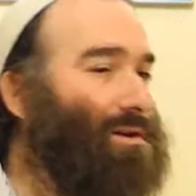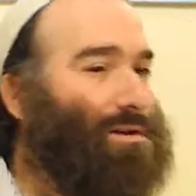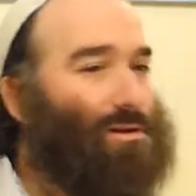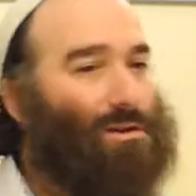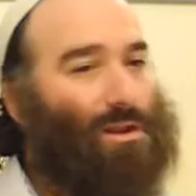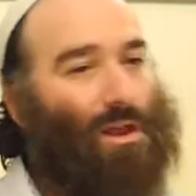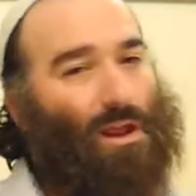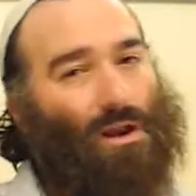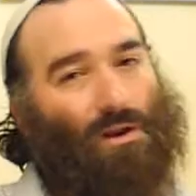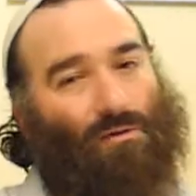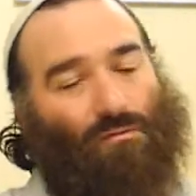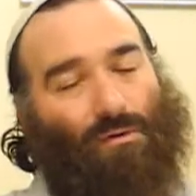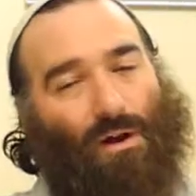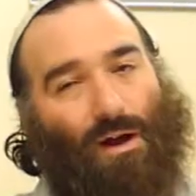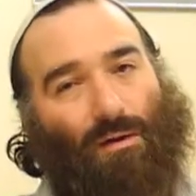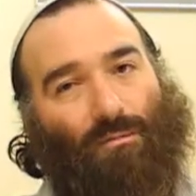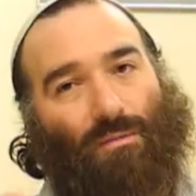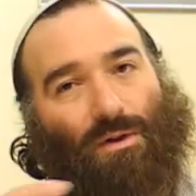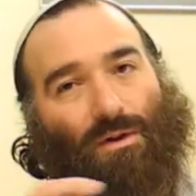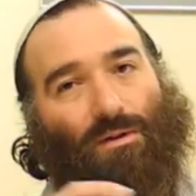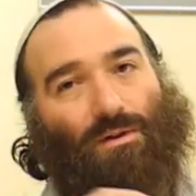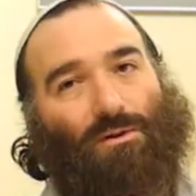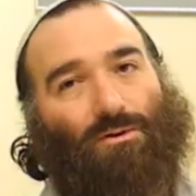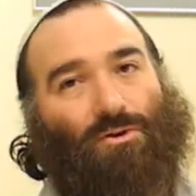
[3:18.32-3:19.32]
The inner realm
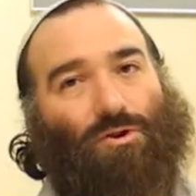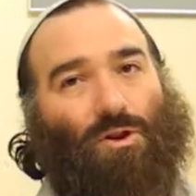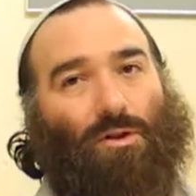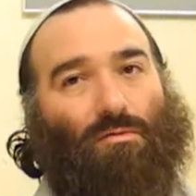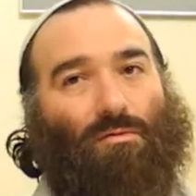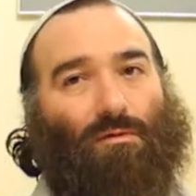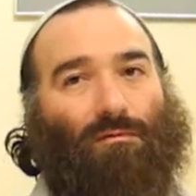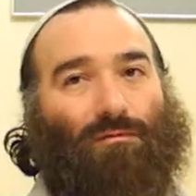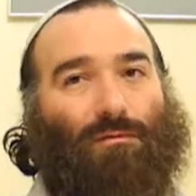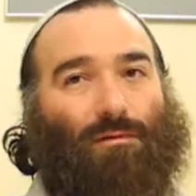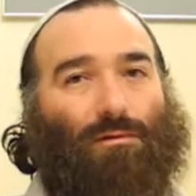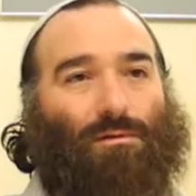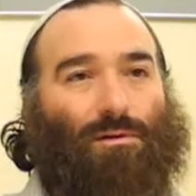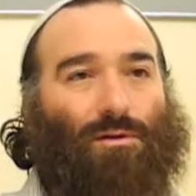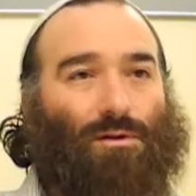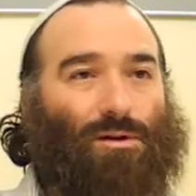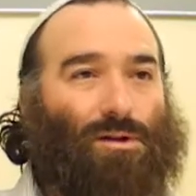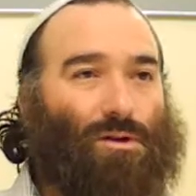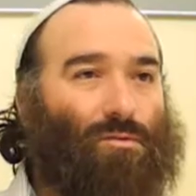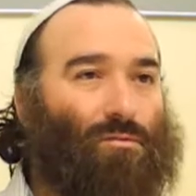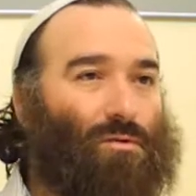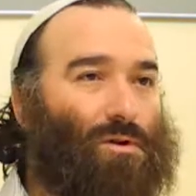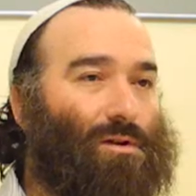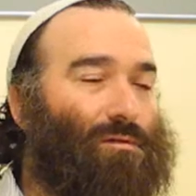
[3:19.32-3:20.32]
we usually refer to as
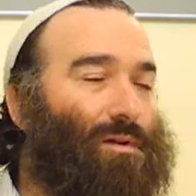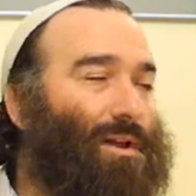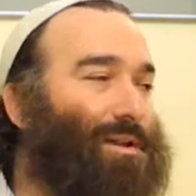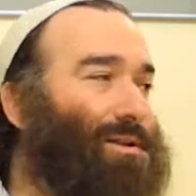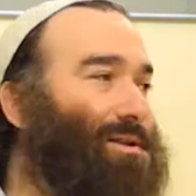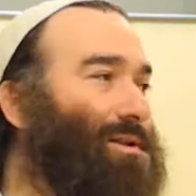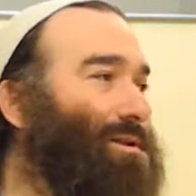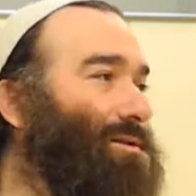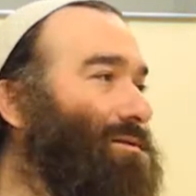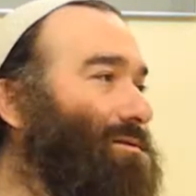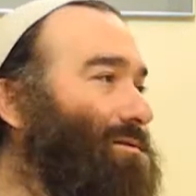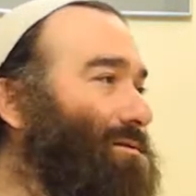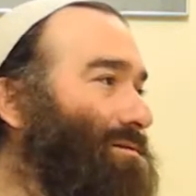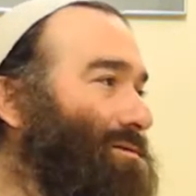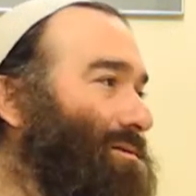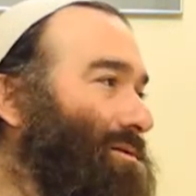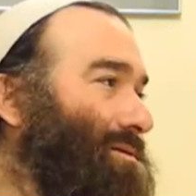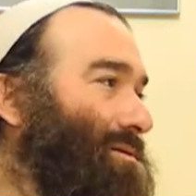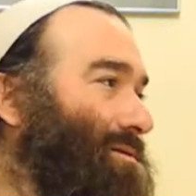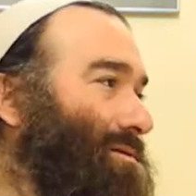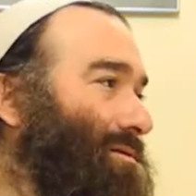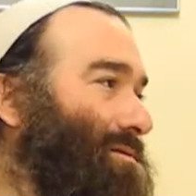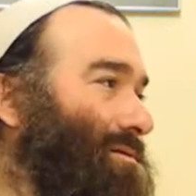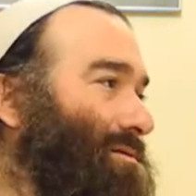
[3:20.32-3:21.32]
the word of
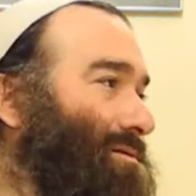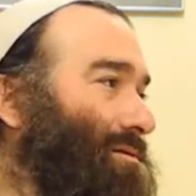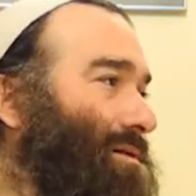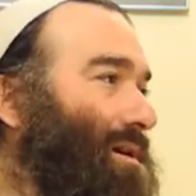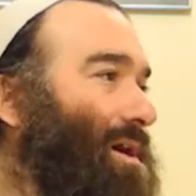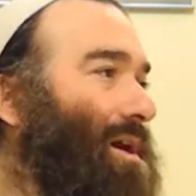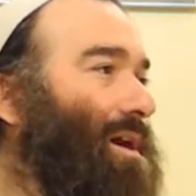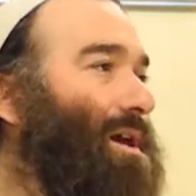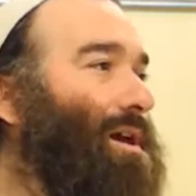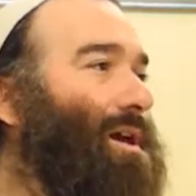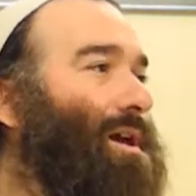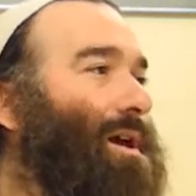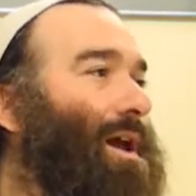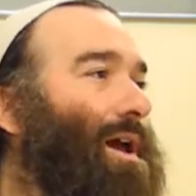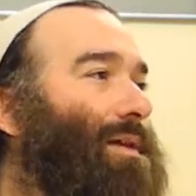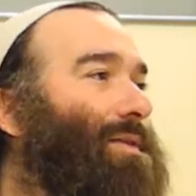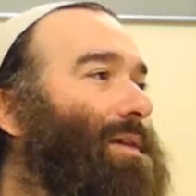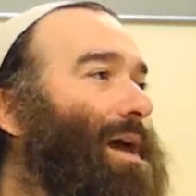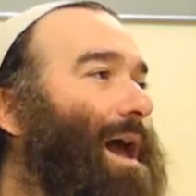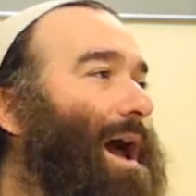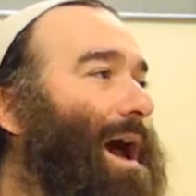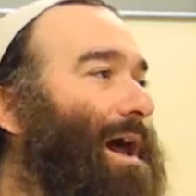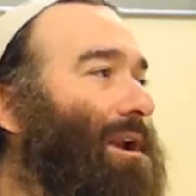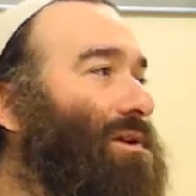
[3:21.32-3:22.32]
Atzilut, and
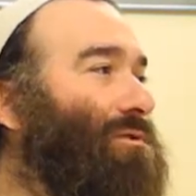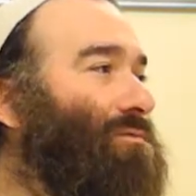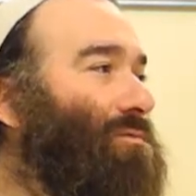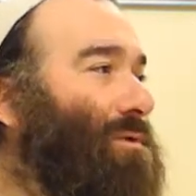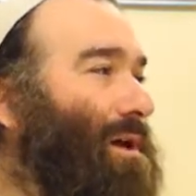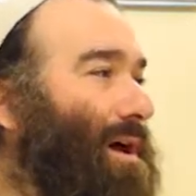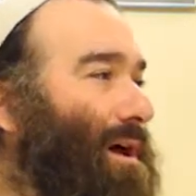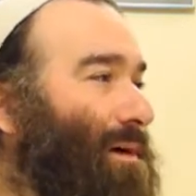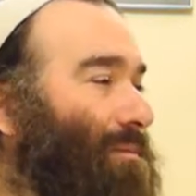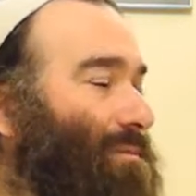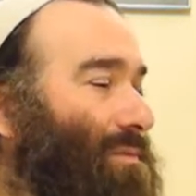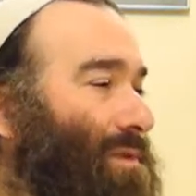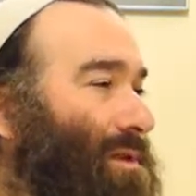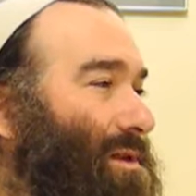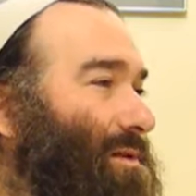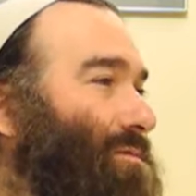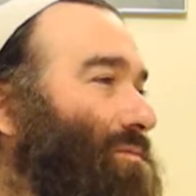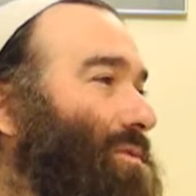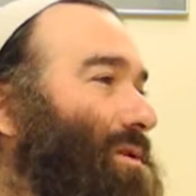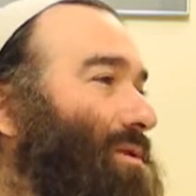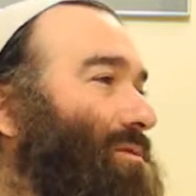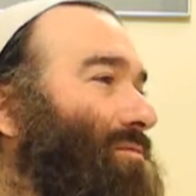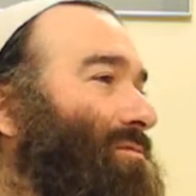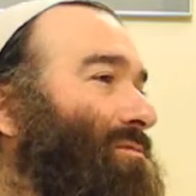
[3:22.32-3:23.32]
the outer realm
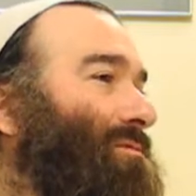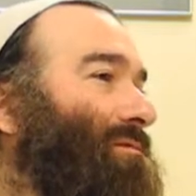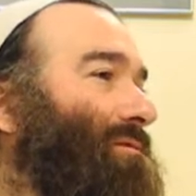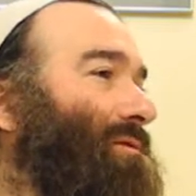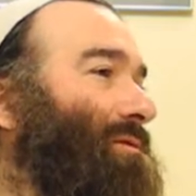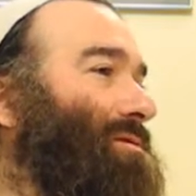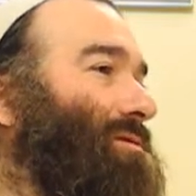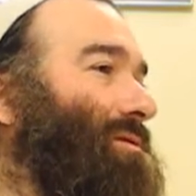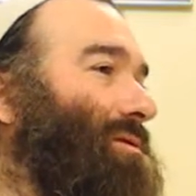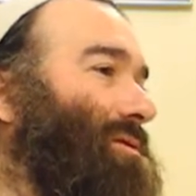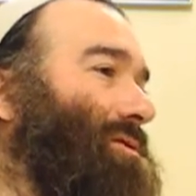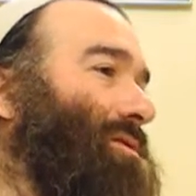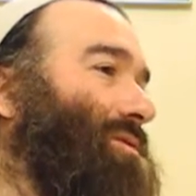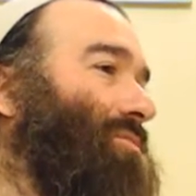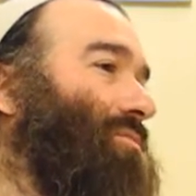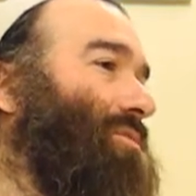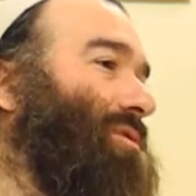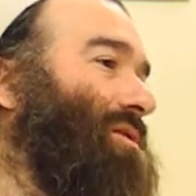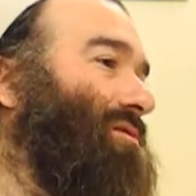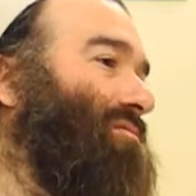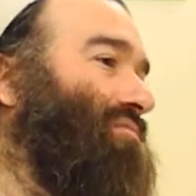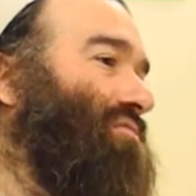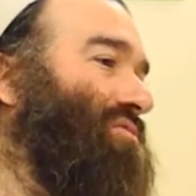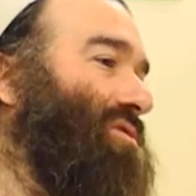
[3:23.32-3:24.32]
that we refer to as the
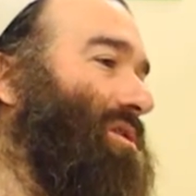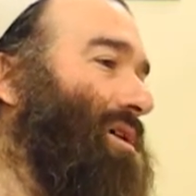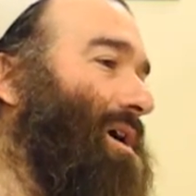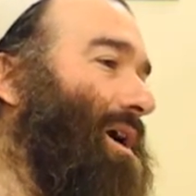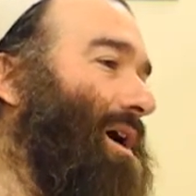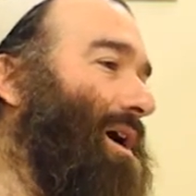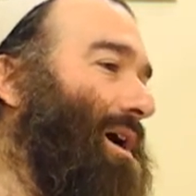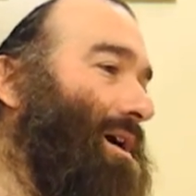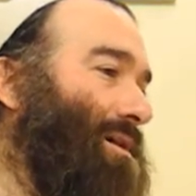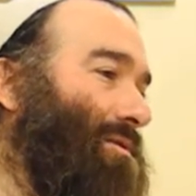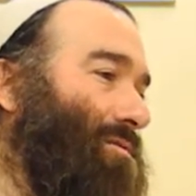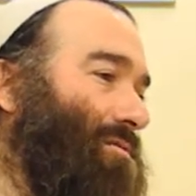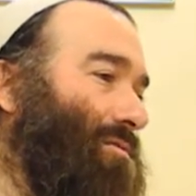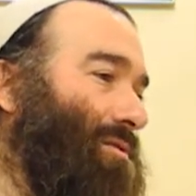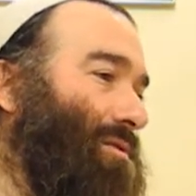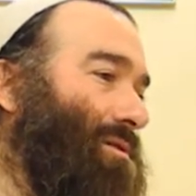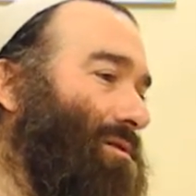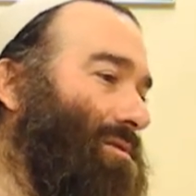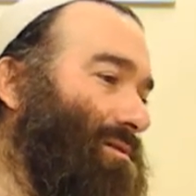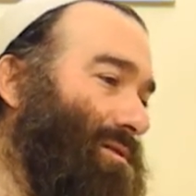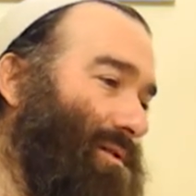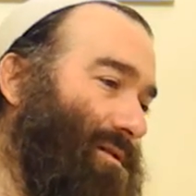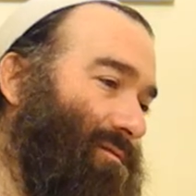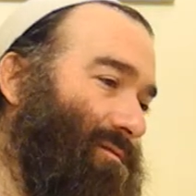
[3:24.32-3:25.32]
world of Bria,
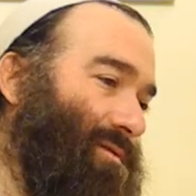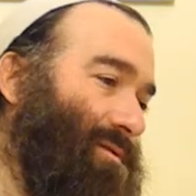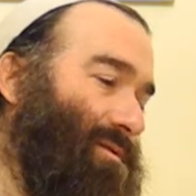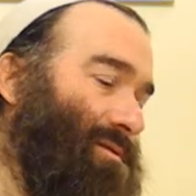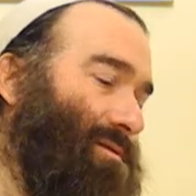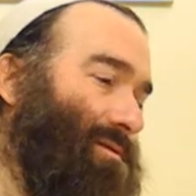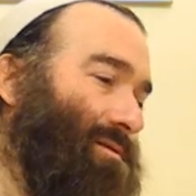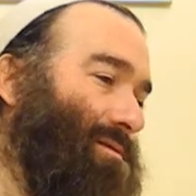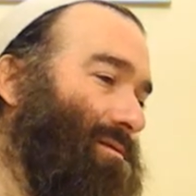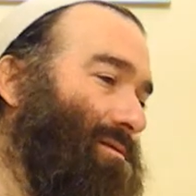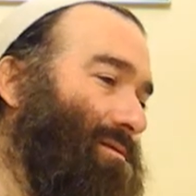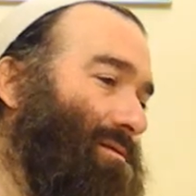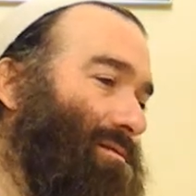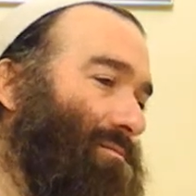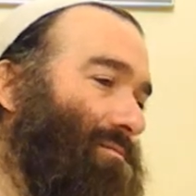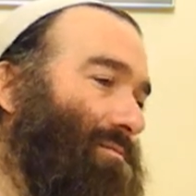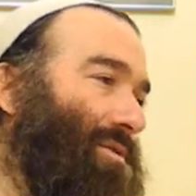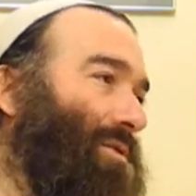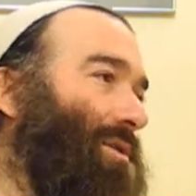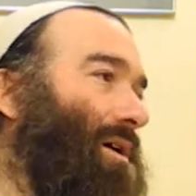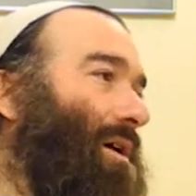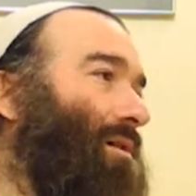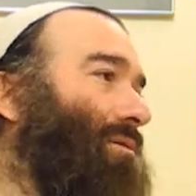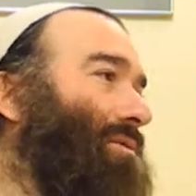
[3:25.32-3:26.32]
or even
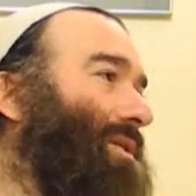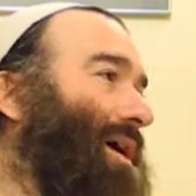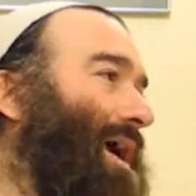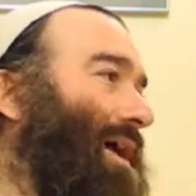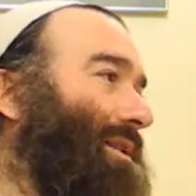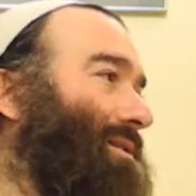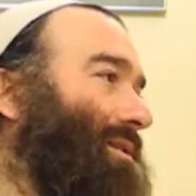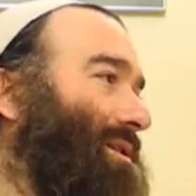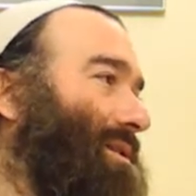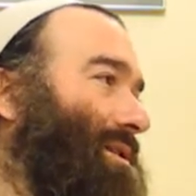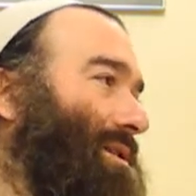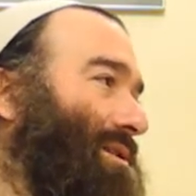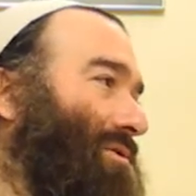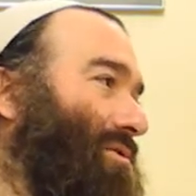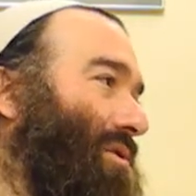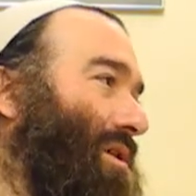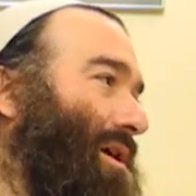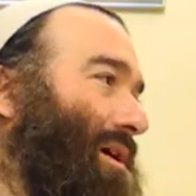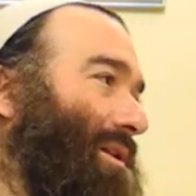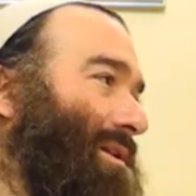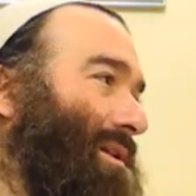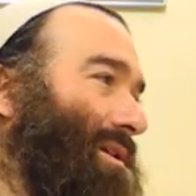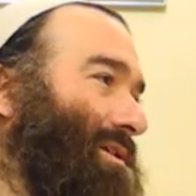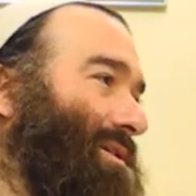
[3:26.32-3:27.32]
below that,
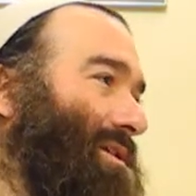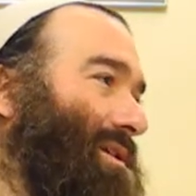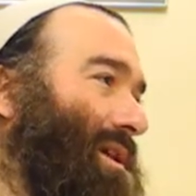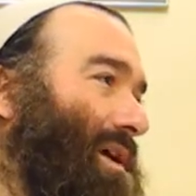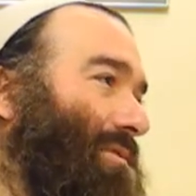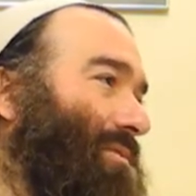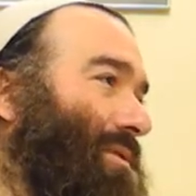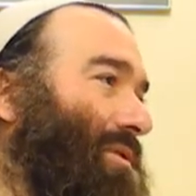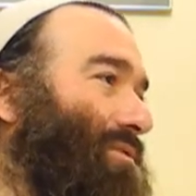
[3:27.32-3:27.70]
Yitzira and Asiyah.